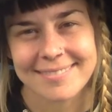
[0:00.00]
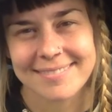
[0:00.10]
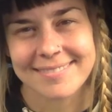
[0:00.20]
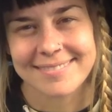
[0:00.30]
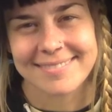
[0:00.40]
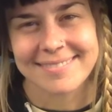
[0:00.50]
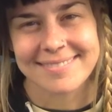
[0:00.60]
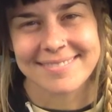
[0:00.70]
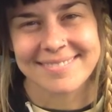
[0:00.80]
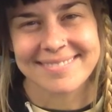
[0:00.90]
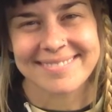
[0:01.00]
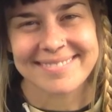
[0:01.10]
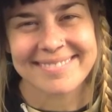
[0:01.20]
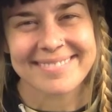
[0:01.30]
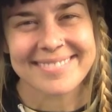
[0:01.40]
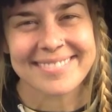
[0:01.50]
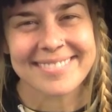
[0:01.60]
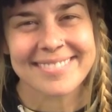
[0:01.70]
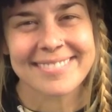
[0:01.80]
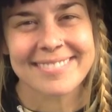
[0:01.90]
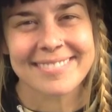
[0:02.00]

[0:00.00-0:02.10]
(silence)